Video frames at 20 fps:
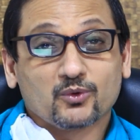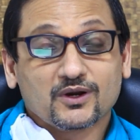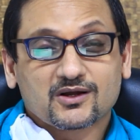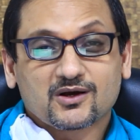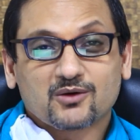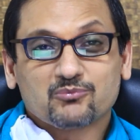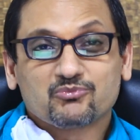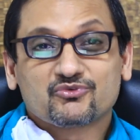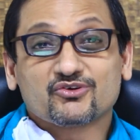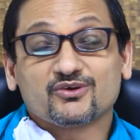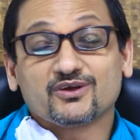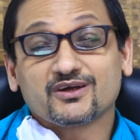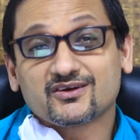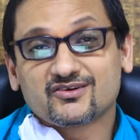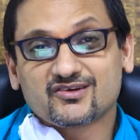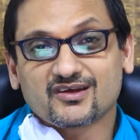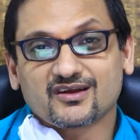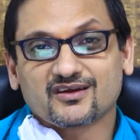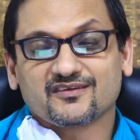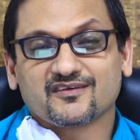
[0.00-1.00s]
welcome to
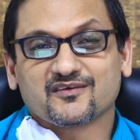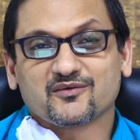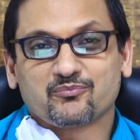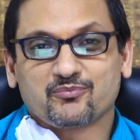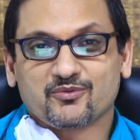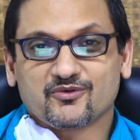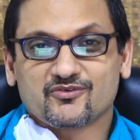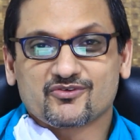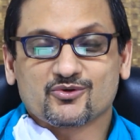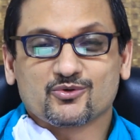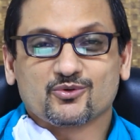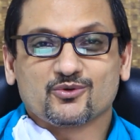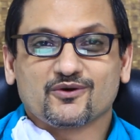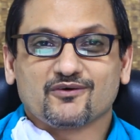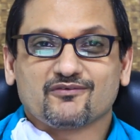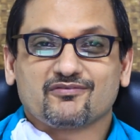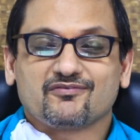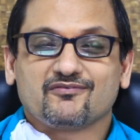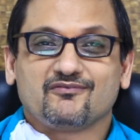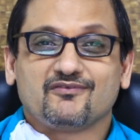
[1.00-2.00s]
yet another episode
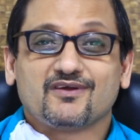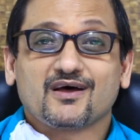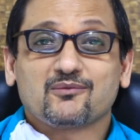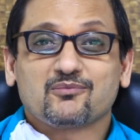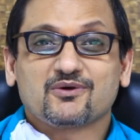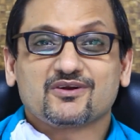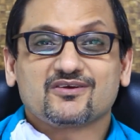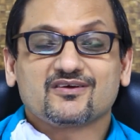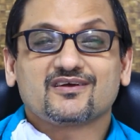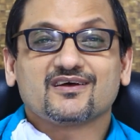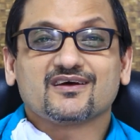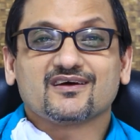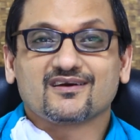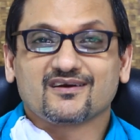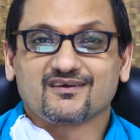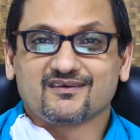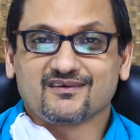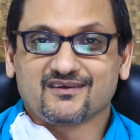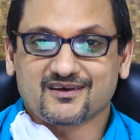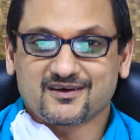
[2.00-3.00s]
of Diabetic Care
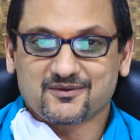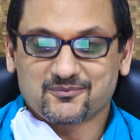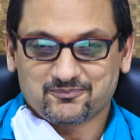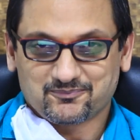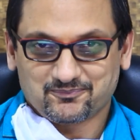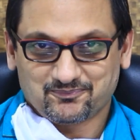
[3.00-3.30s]
India.